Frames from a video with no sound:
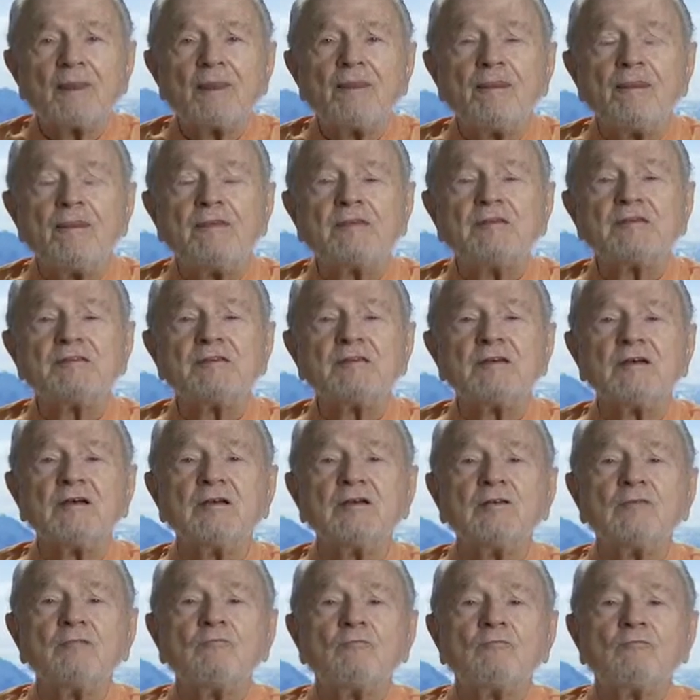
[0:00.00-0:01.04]
This
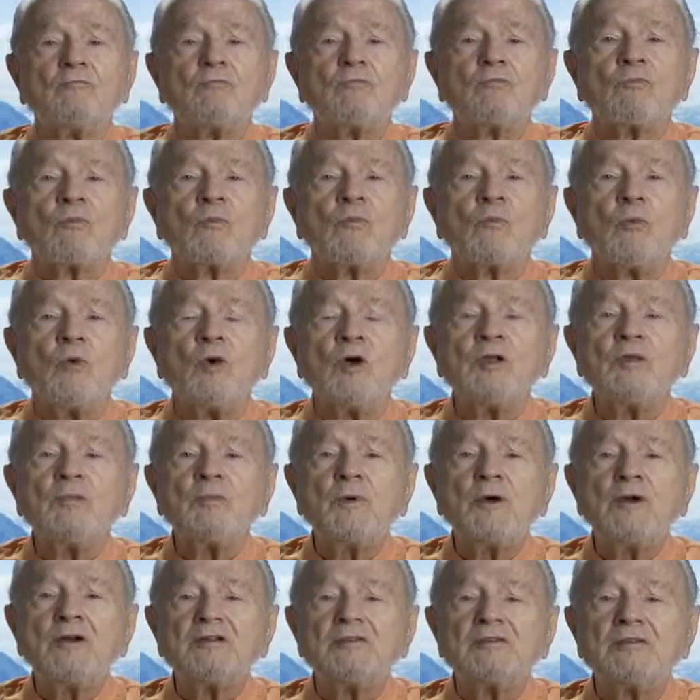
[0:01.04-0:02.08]
one
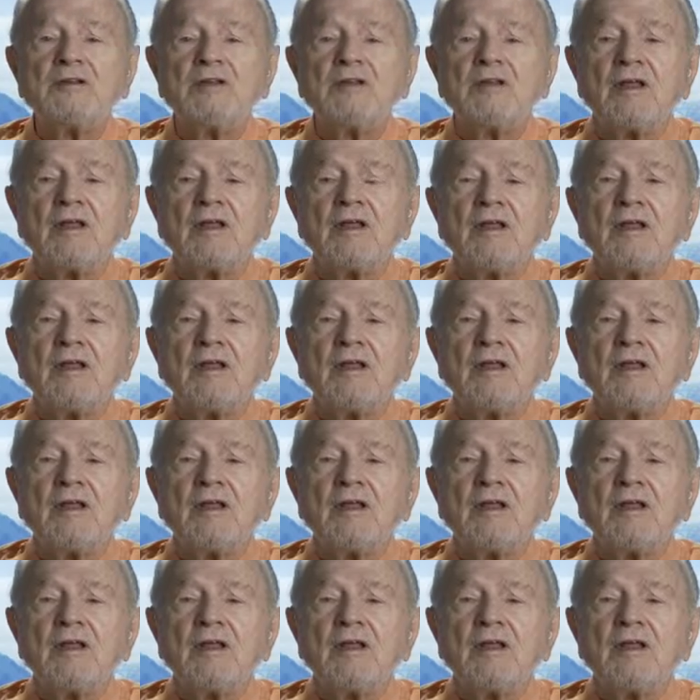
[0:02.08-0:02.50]
person,